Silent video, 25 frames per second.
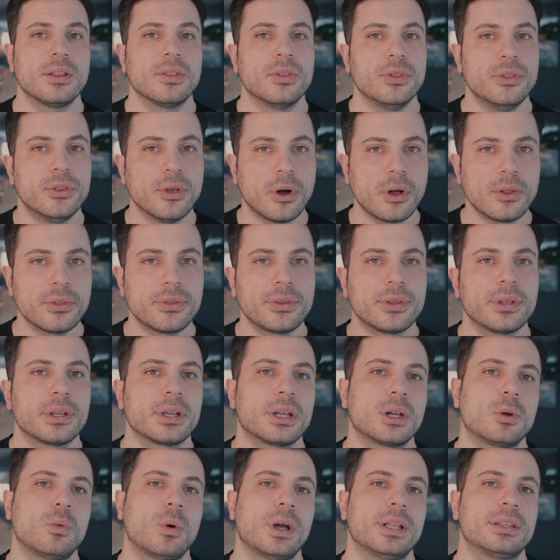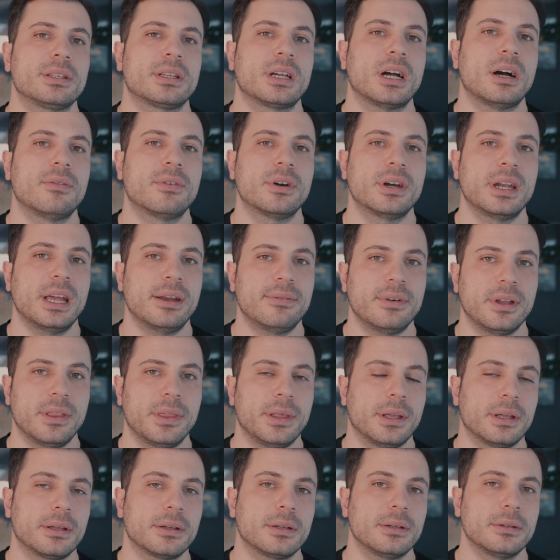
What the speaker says: don't quite cover everything.